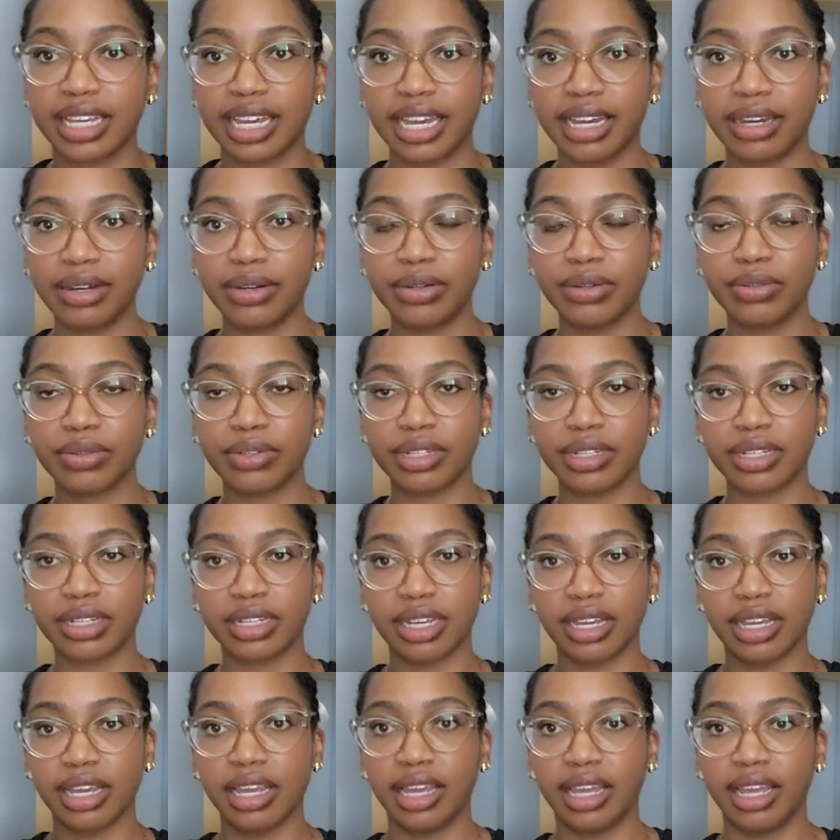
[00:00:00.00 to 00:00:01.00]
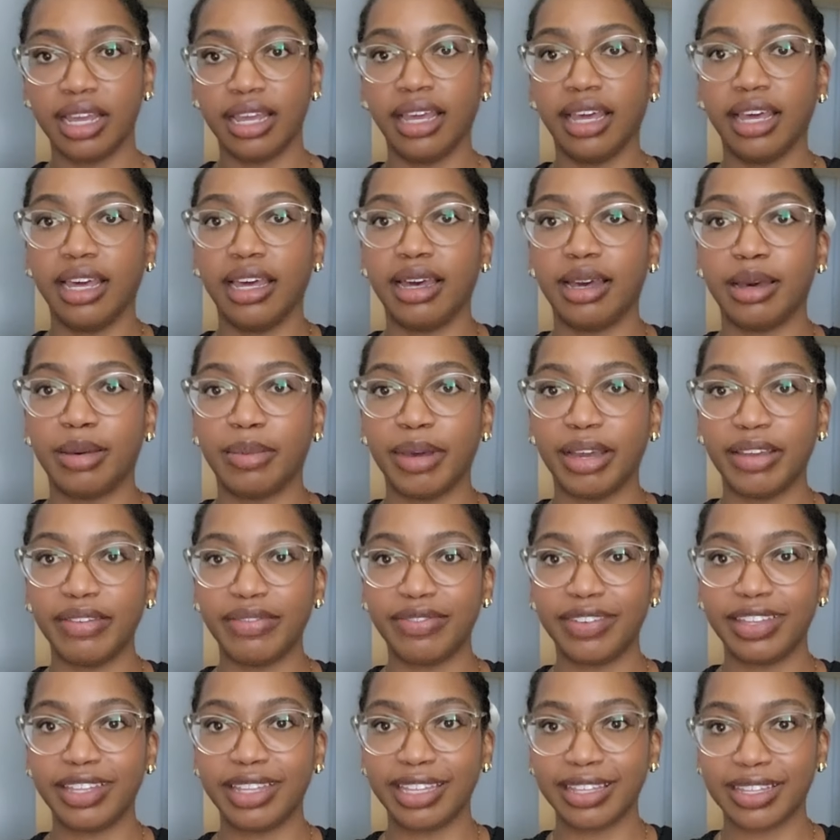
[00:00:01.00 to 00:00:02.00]
out. I
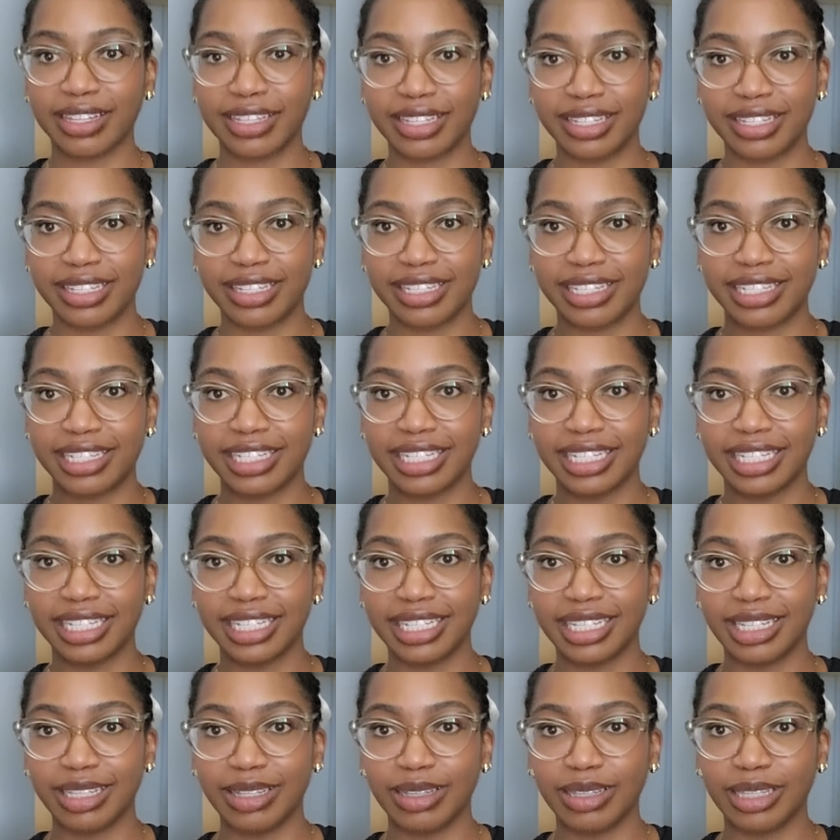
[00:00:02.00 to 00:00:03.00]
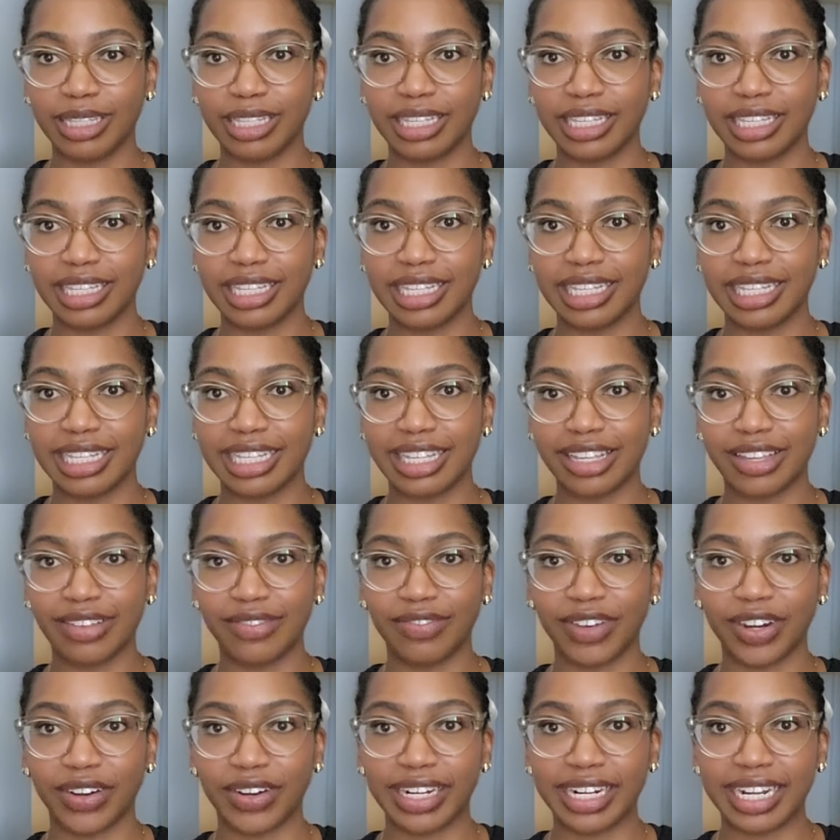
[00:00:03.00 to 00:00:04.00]
feel like this is
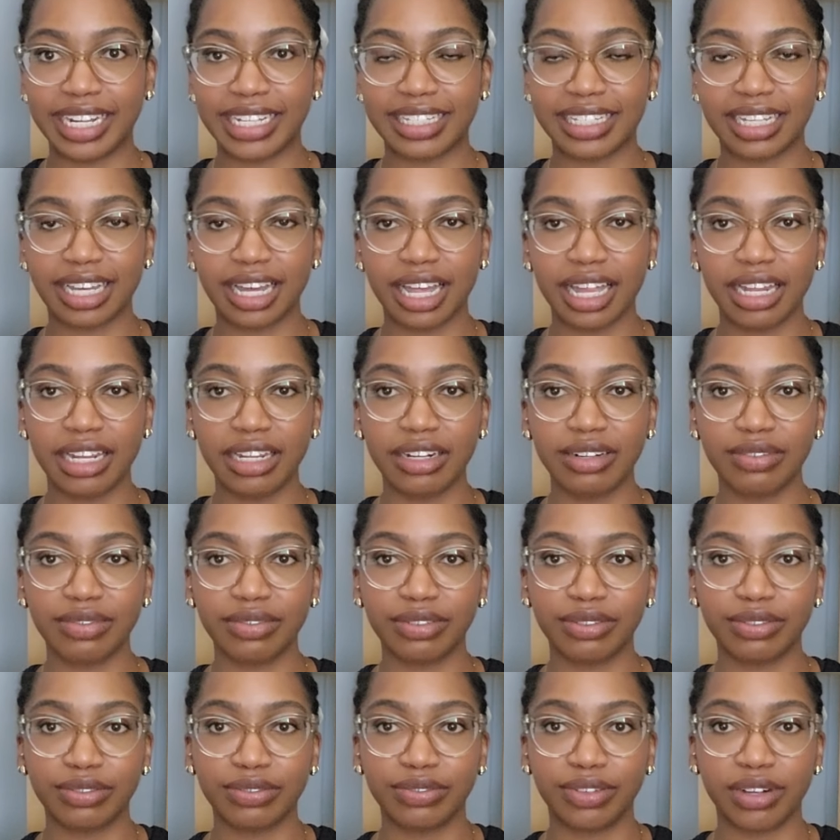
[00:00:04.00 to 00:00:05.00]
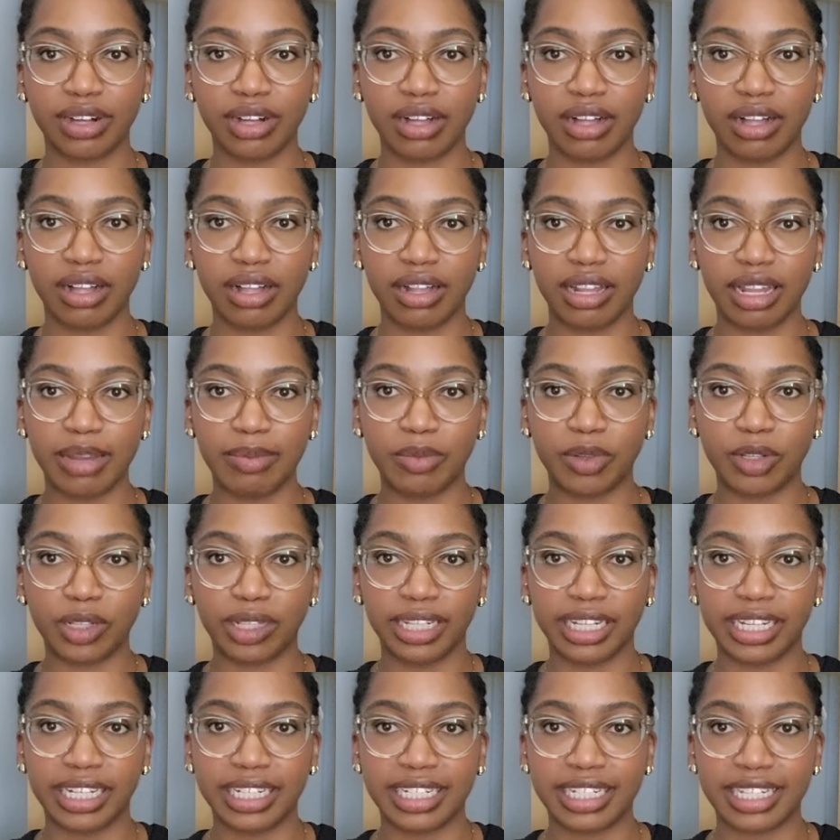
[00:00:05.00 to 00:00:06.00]
very nice color for fall. I'm really
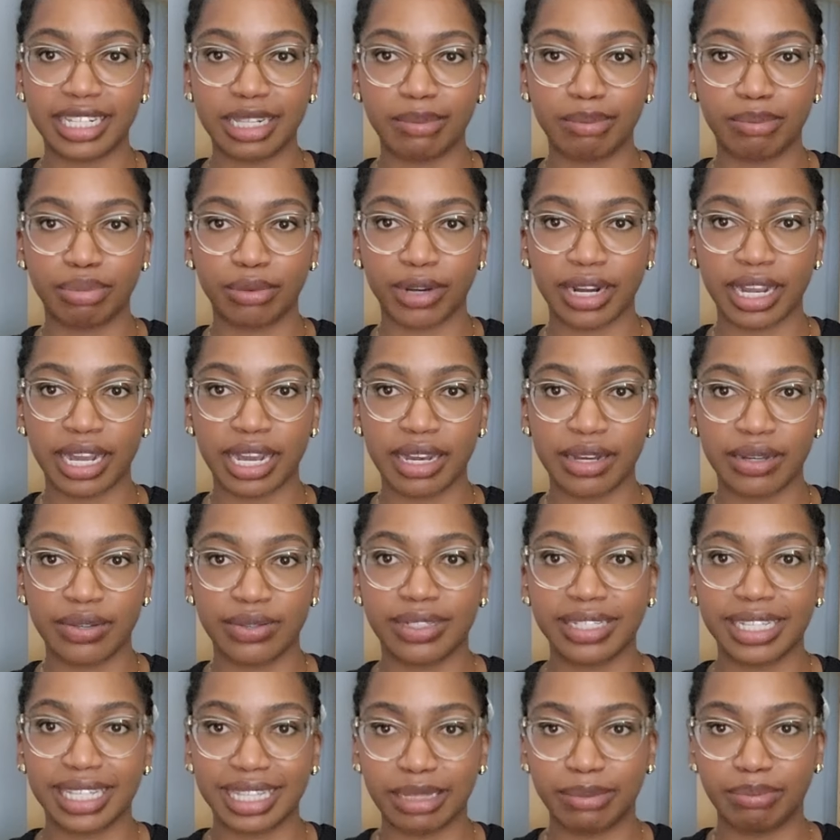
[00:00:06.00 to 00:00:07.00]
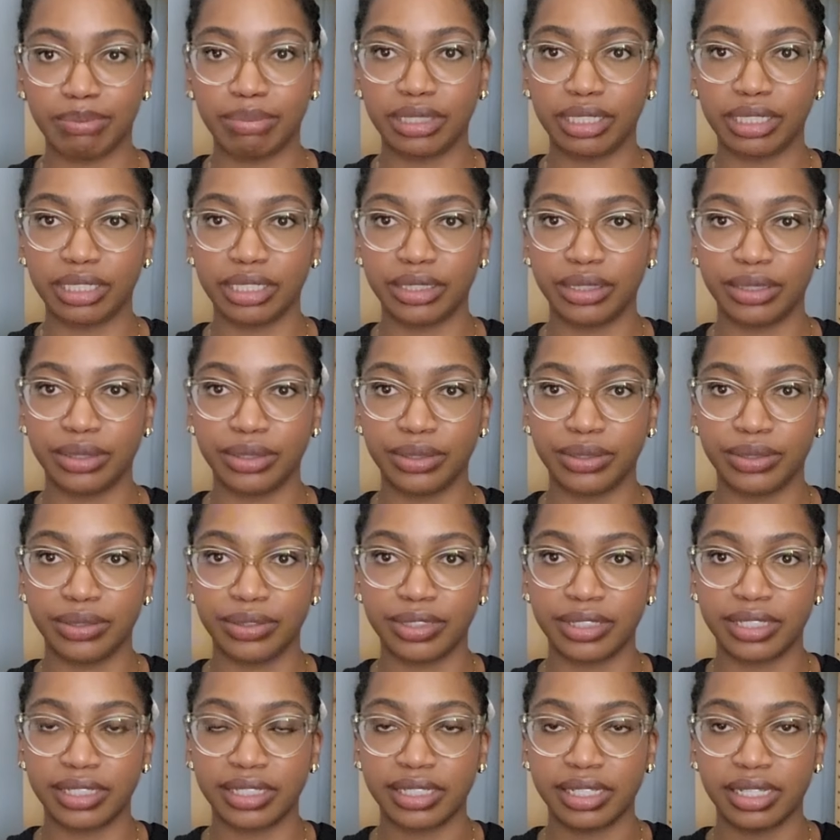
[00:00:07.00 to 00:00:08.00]
into the browns and the
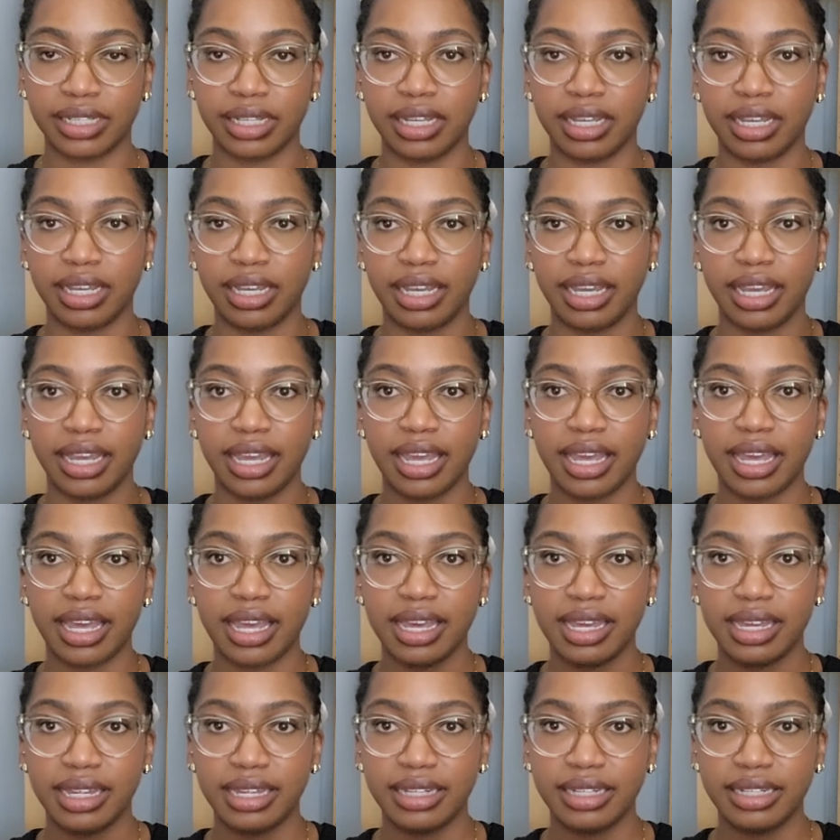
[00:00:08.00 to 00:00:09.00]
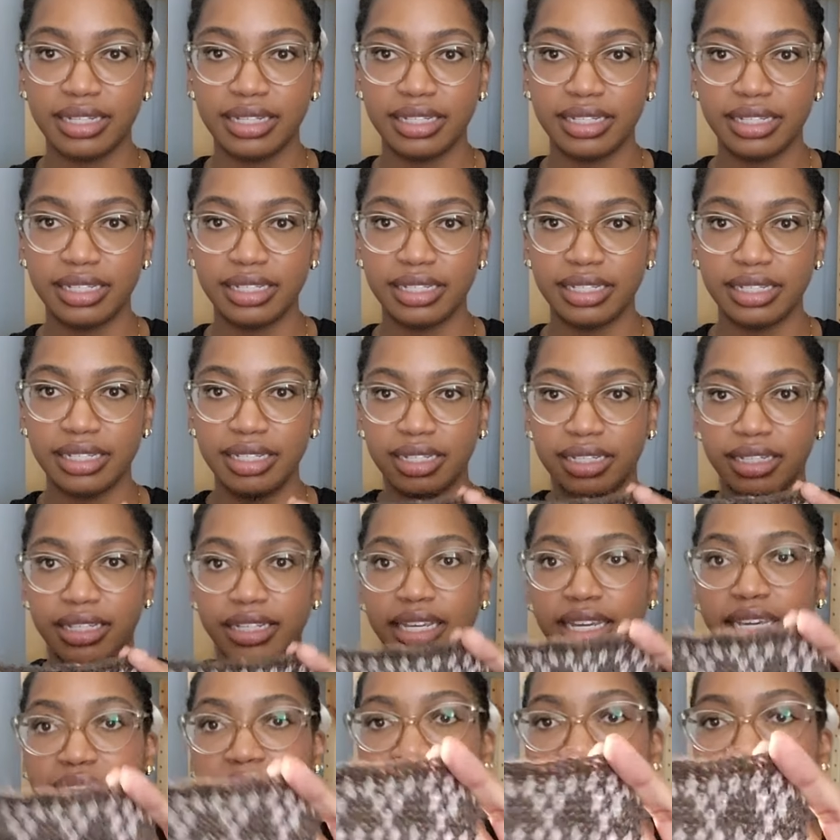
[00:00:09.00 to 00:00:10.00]
blues, and
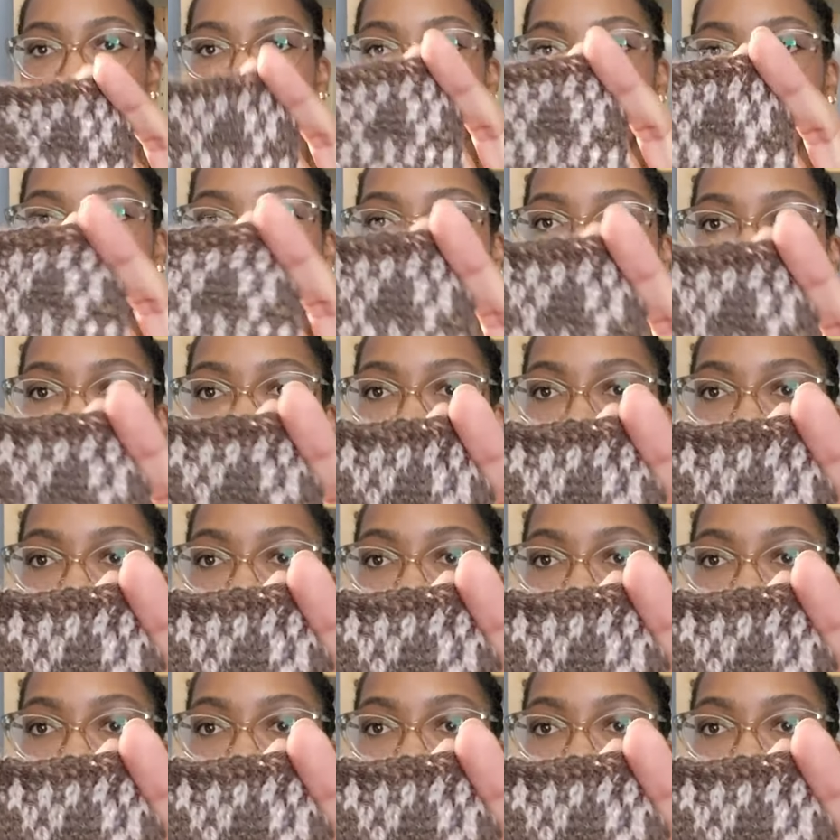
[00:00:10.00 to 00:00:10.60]
yeah, I think it actually